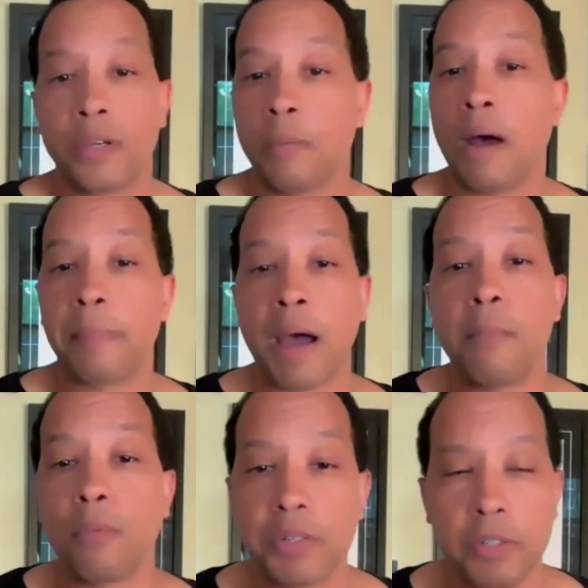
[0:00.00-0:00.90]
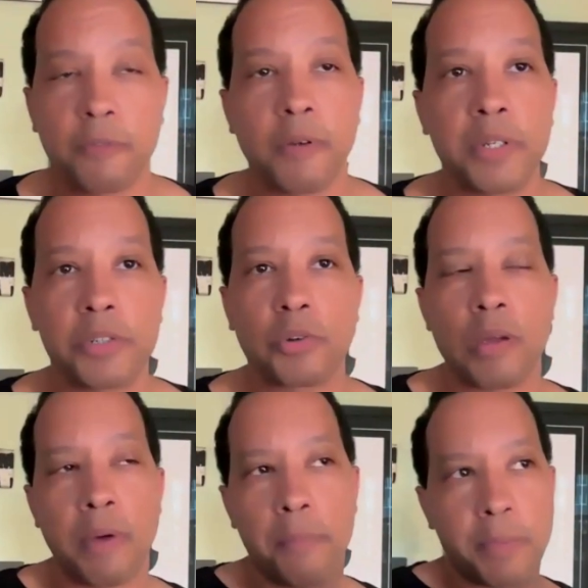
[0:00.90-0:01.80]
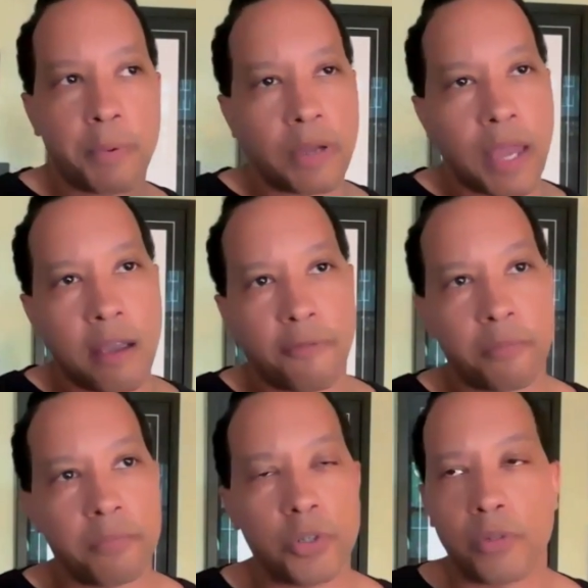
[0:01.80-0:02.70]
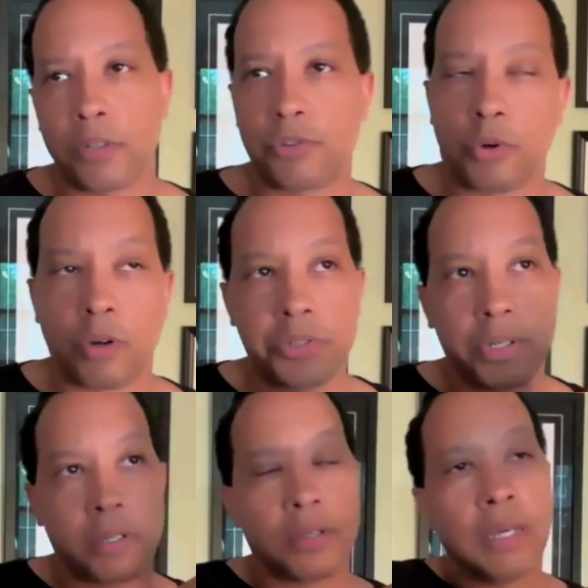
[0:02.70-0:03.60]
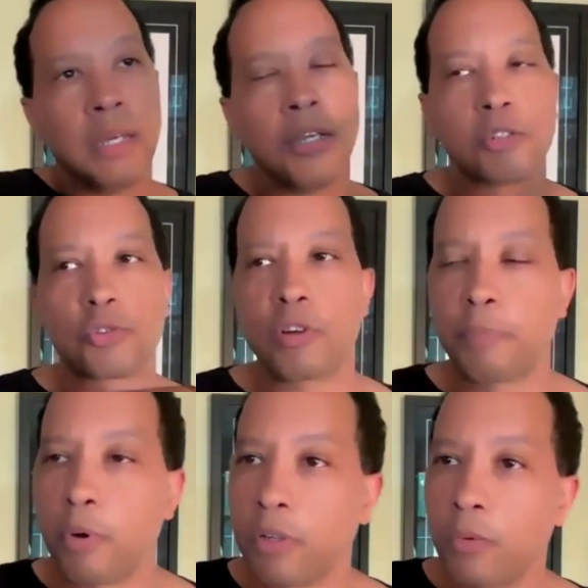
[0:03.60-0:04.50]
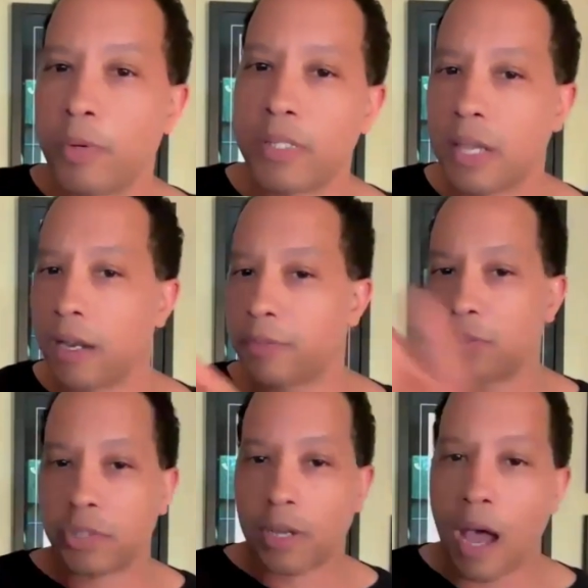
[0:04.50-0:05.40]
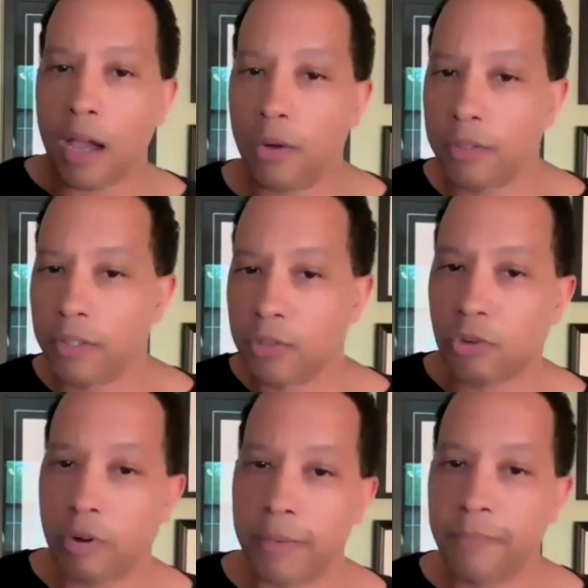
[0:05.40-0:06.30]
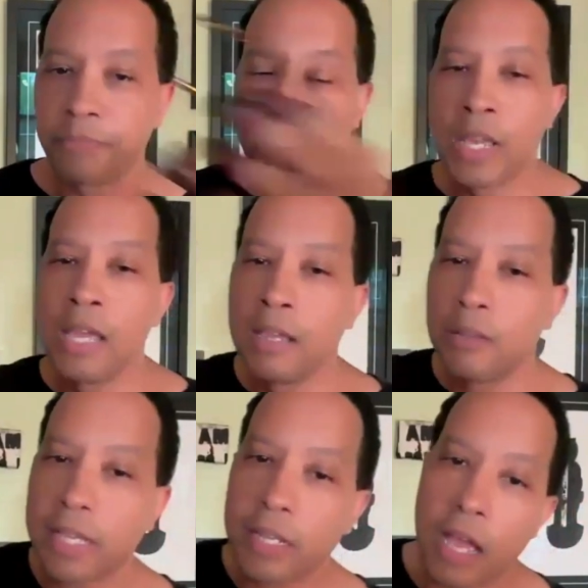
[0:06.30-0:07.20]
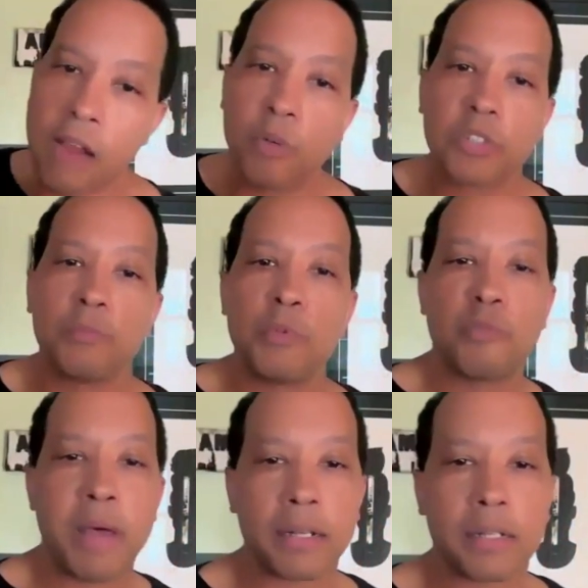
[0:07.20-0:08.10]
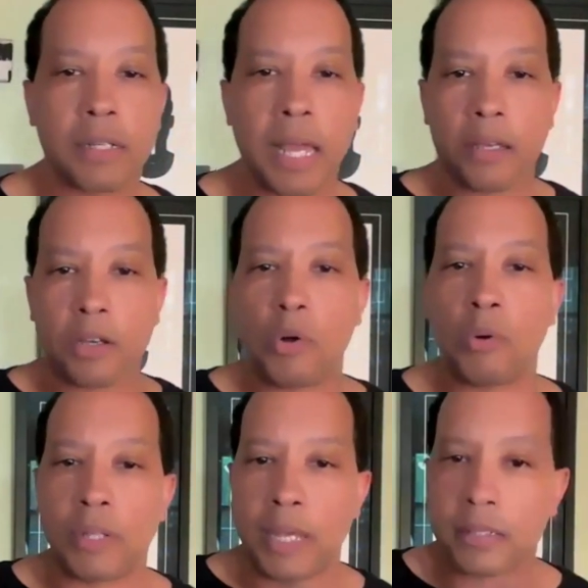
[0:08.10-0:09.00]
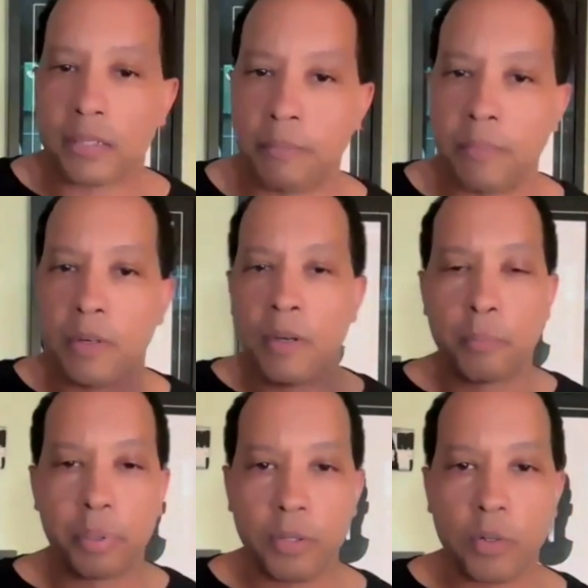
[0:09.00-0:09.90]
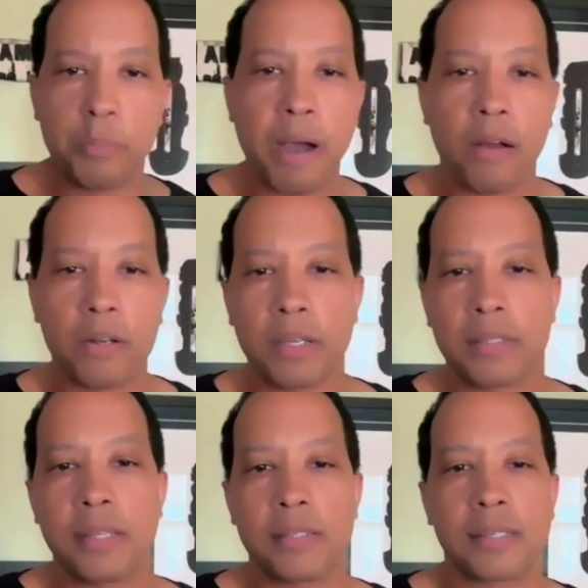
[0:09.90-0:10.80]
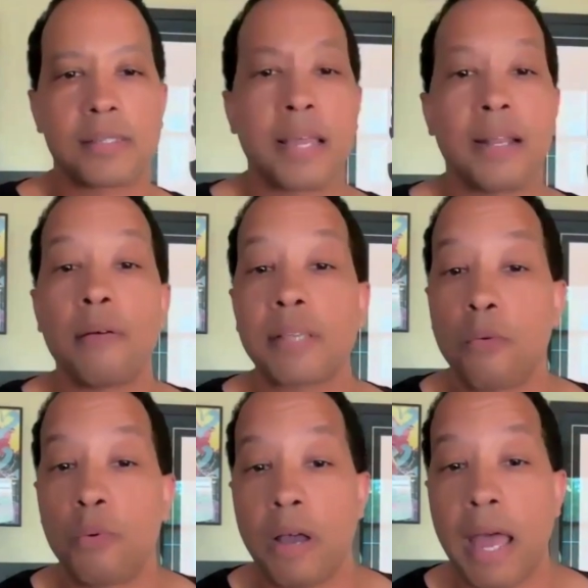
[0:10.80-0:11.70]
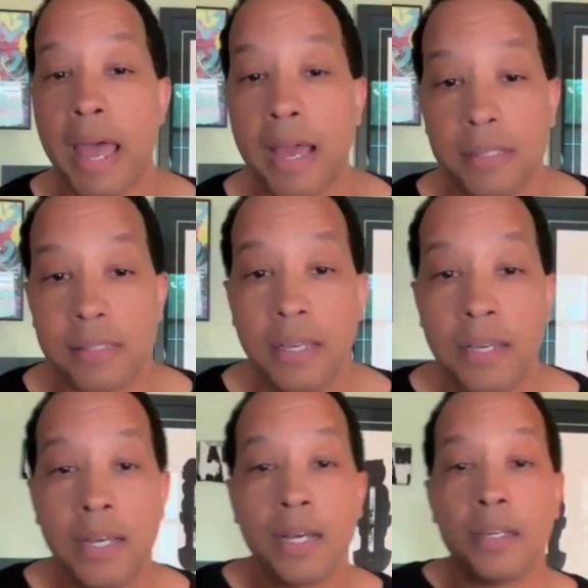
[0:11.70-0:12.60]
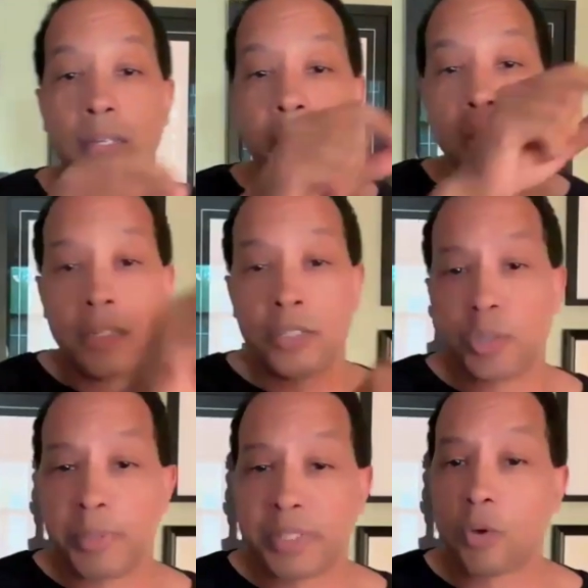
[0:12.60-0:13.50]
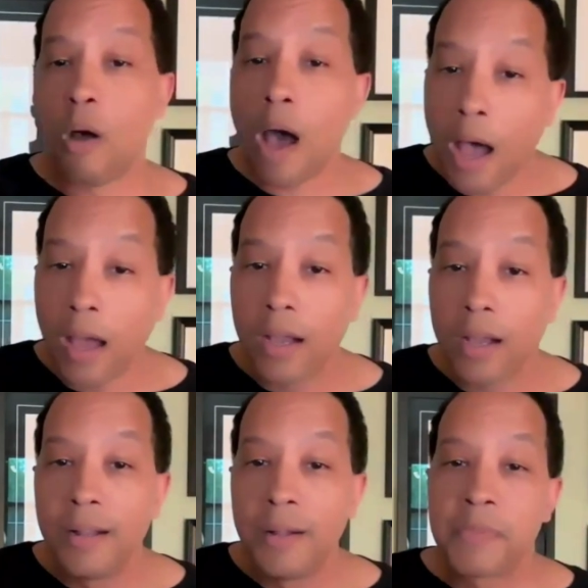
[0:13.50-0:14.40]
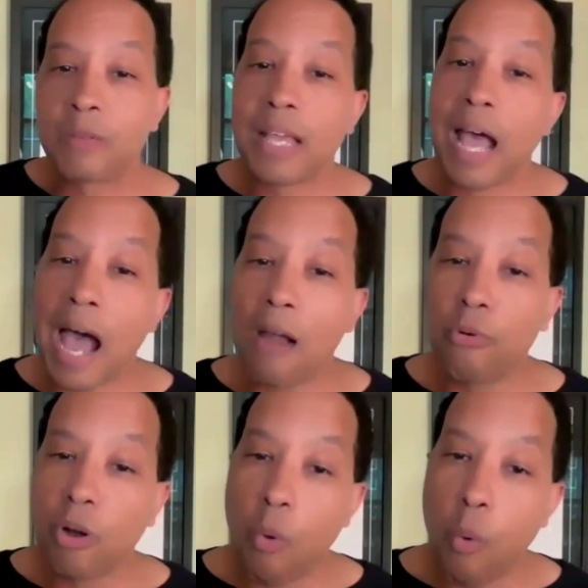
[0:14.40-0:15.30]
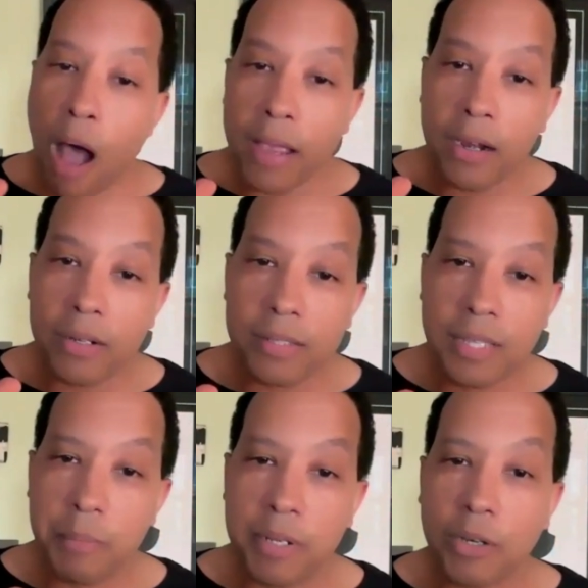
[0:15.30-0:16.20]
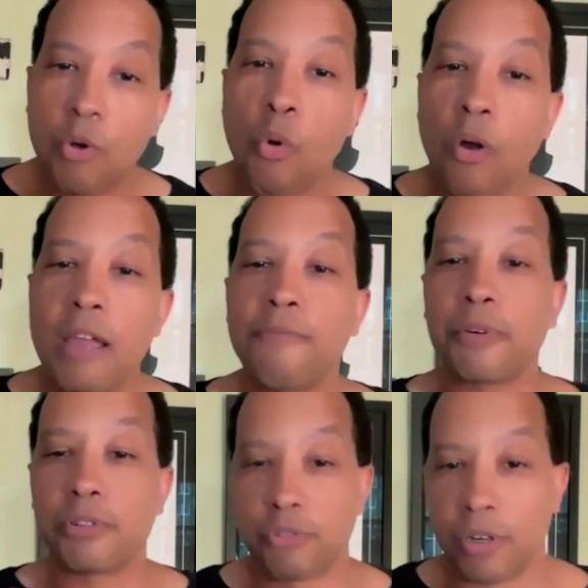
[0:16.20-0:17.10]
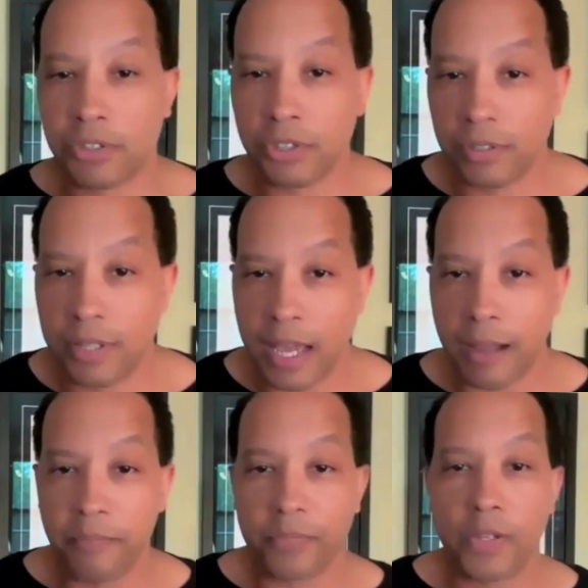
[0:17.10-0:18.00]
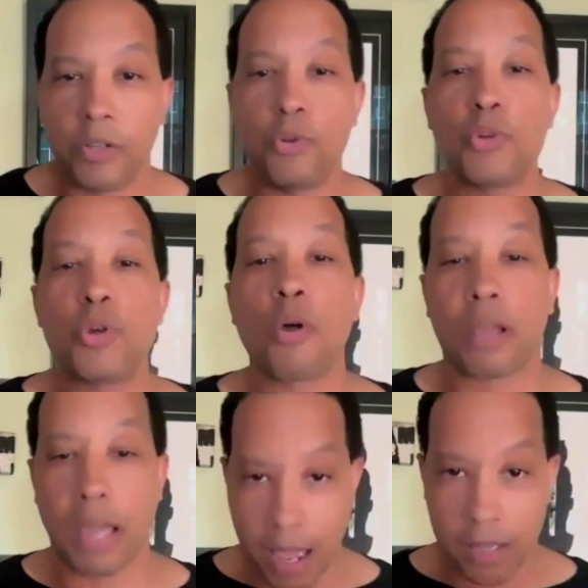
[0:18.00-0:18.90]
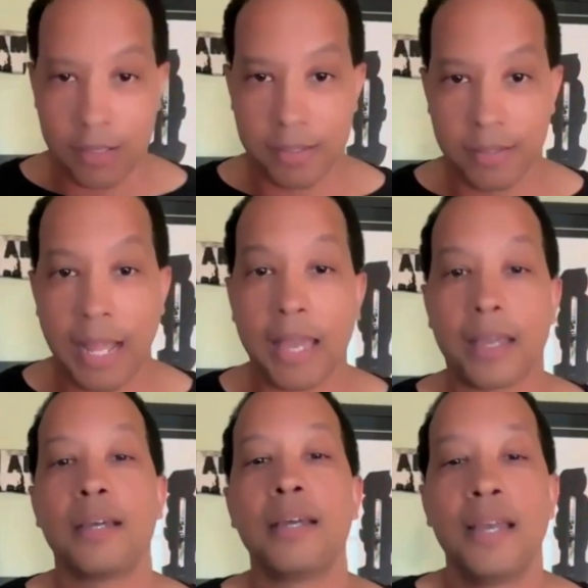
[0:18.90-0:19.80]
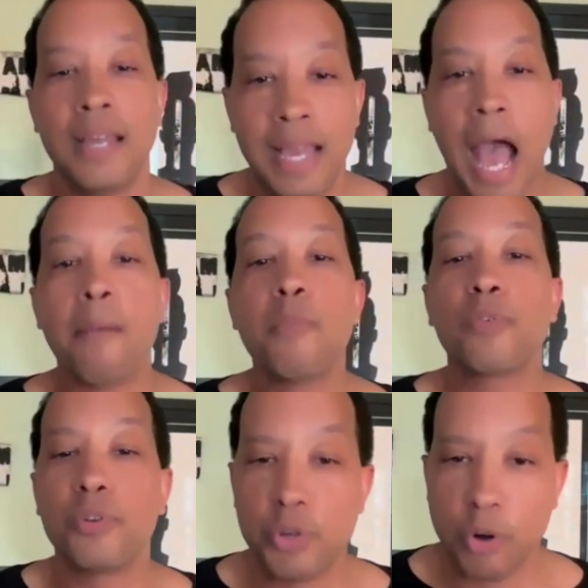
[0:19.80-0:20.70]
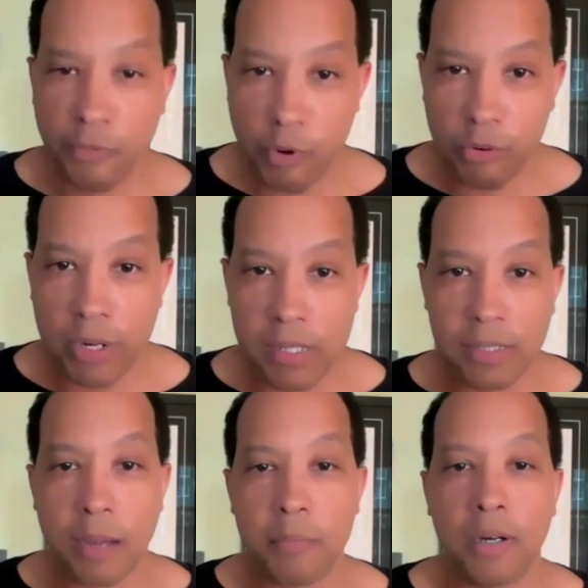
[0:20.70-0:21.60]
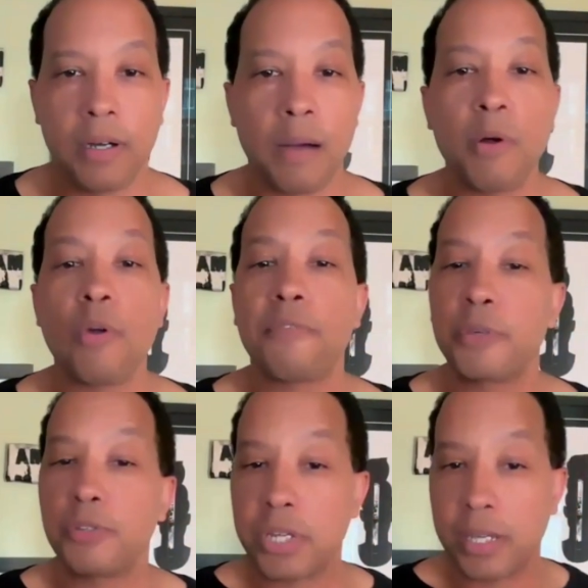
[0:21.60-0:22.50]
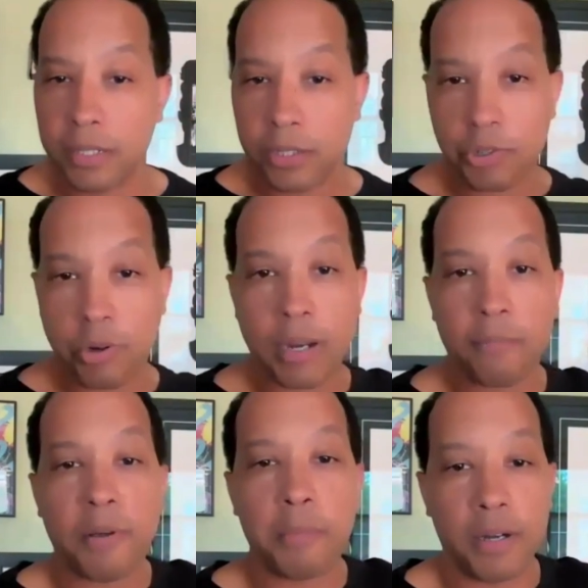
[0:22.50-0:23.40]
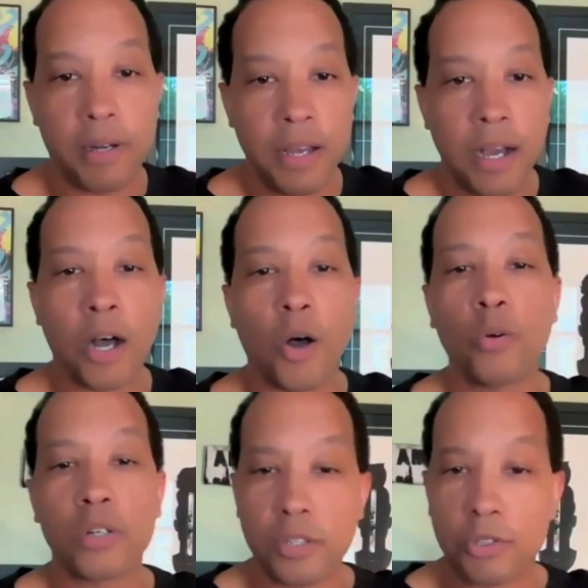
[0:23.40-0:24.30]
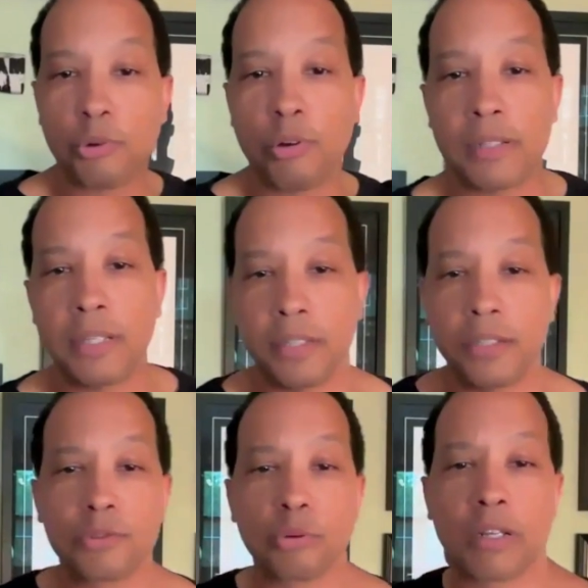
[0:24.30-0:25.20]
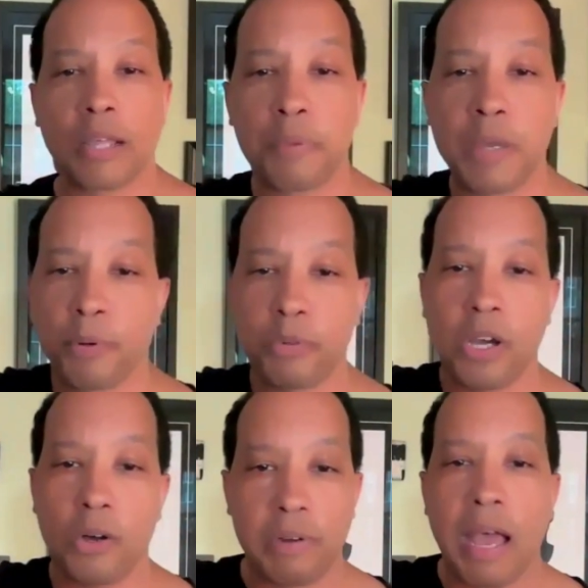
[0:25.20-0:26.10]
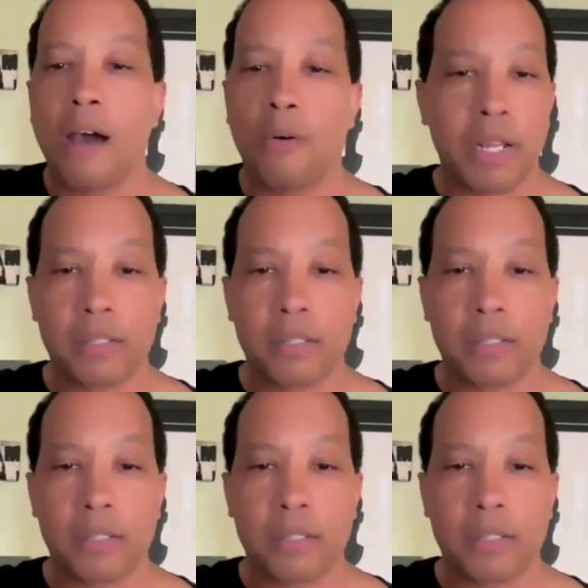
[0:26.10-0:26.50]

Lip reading: I'm originally from Detroit. My people came from Noonan, Georgia, Shreveport, Louisiana, through Chicago and Detroit. And it's like, not everyone should move back to like coalesce some political power that exists. And I was like, well, as a LGBTQ, I was like, I require some of the core infrastructure that New York has. Like, I moved to New York for a reason. I'm a refugee of Detroit. I'm from a older Detroit than the Detroit that people know now, where